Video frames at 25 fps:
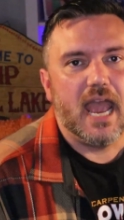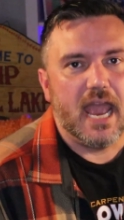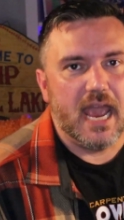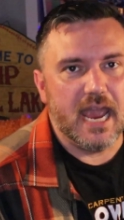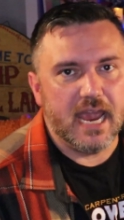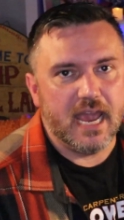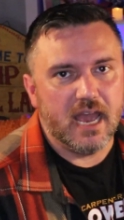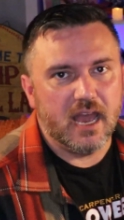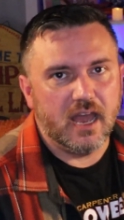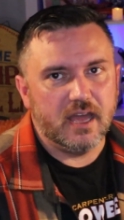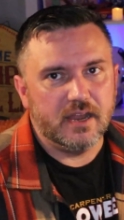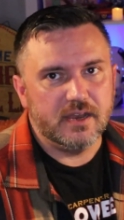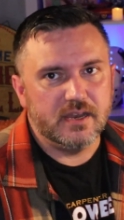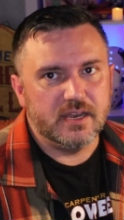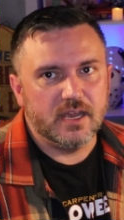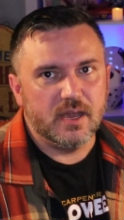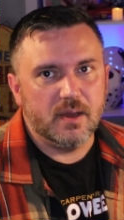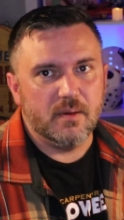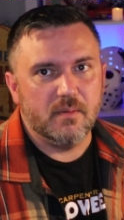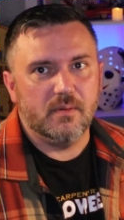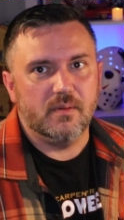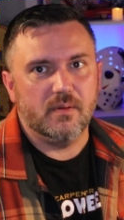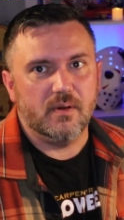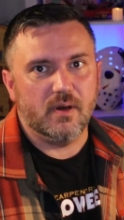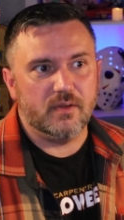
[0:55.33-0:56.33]

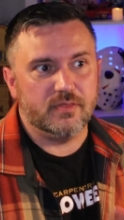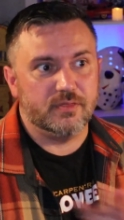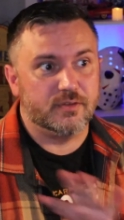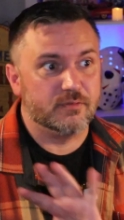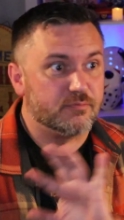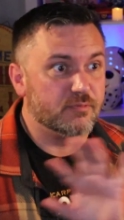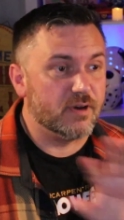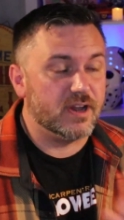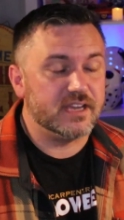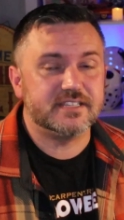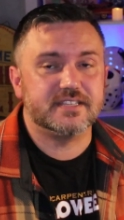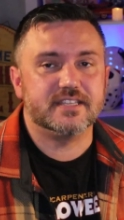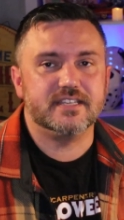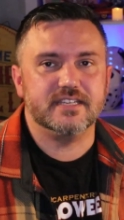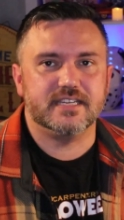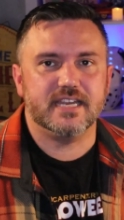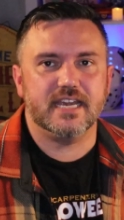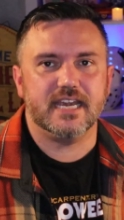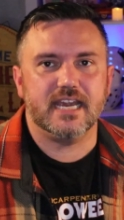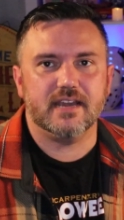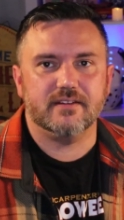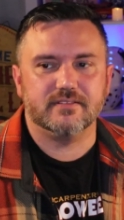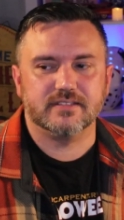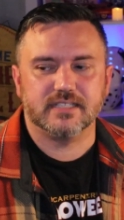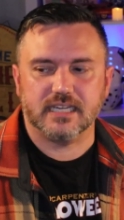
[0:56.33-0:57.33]
And the rest of the
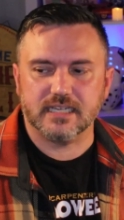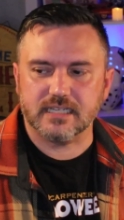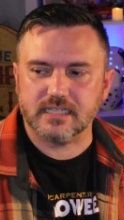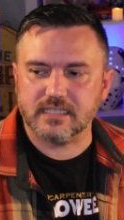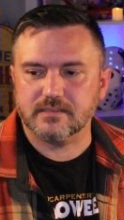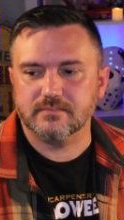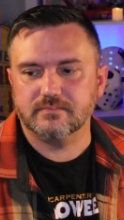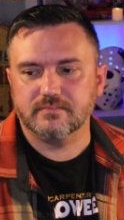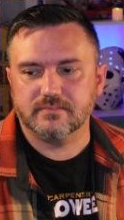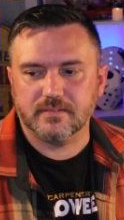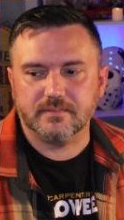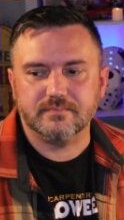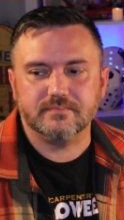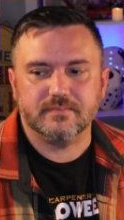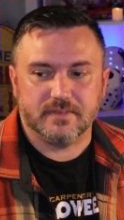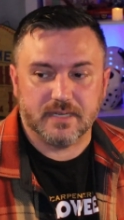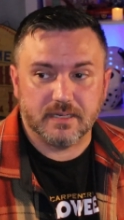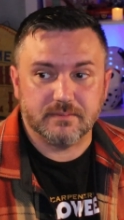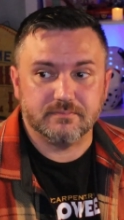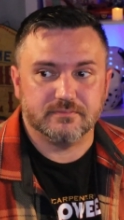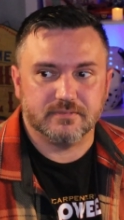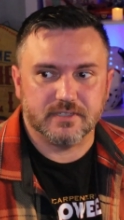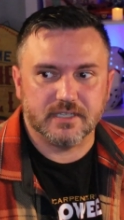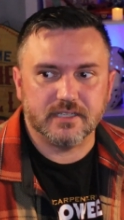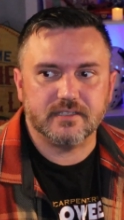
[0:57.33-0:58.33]
day I was like,
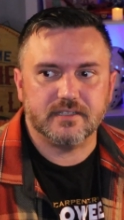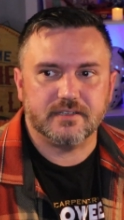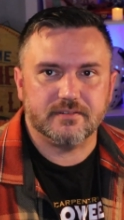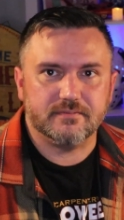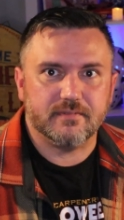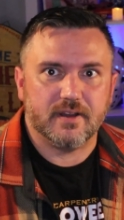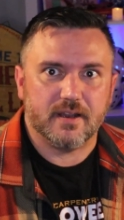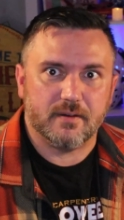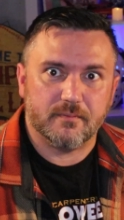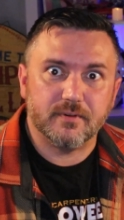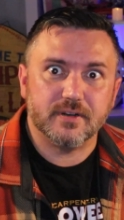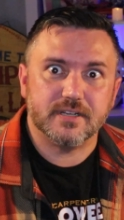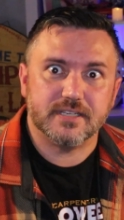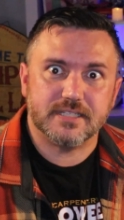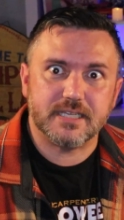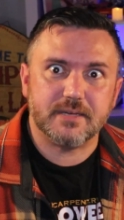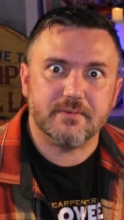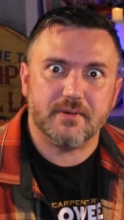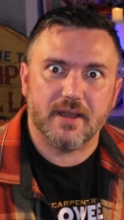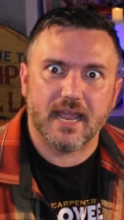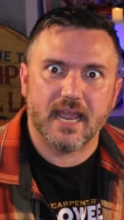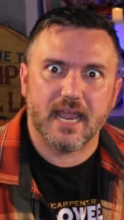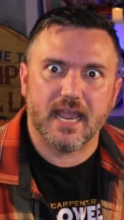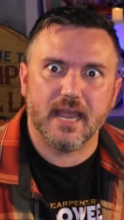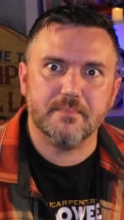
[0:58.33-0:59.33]
I'm ready. I want to
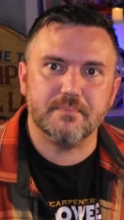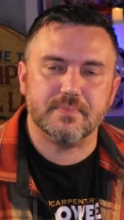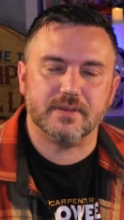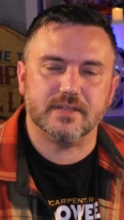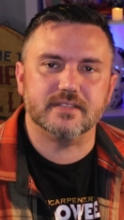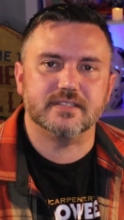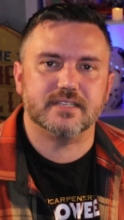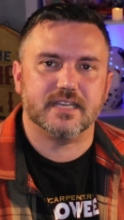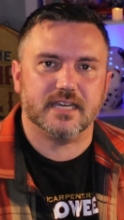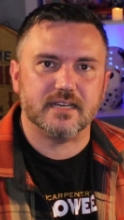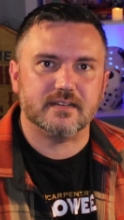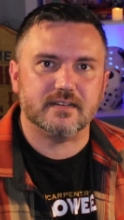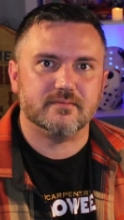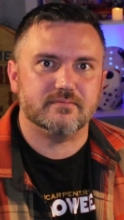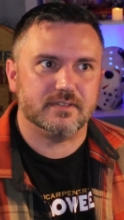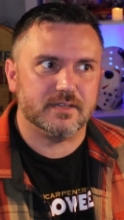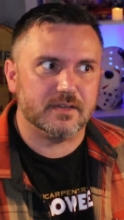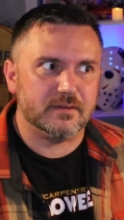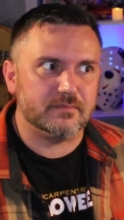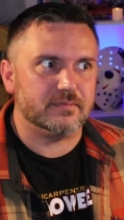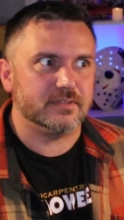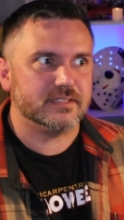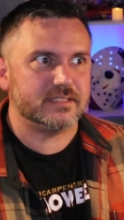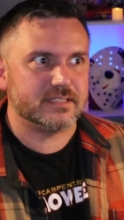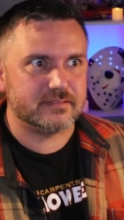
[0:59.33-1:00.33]
see what happens. Like, you
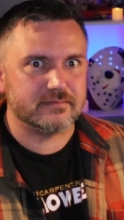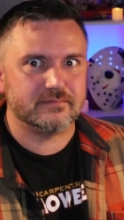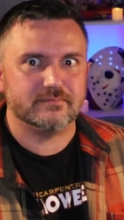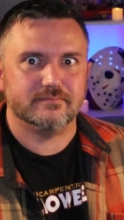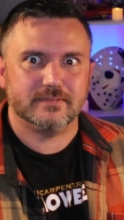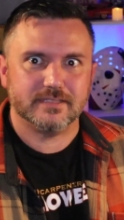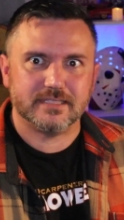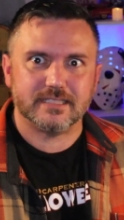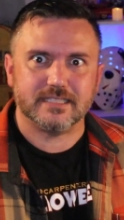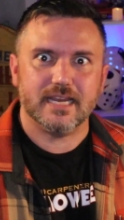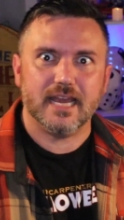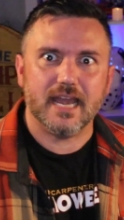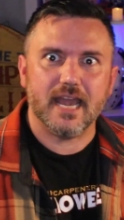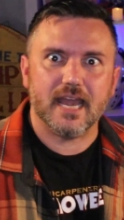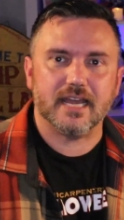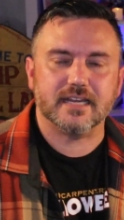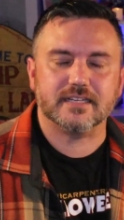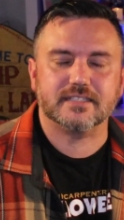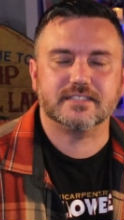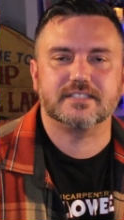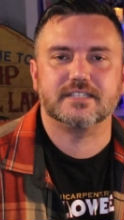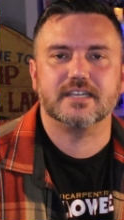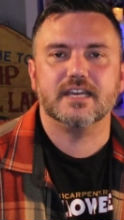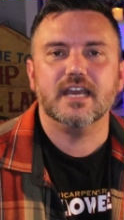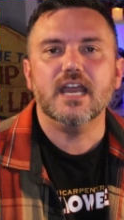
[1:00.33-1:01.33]
know, what's
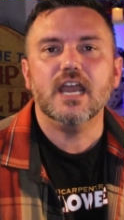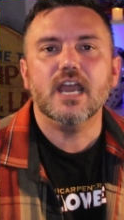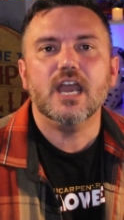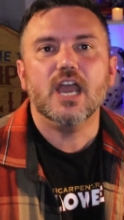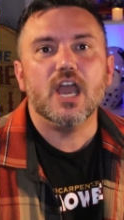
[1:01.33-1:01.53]
next?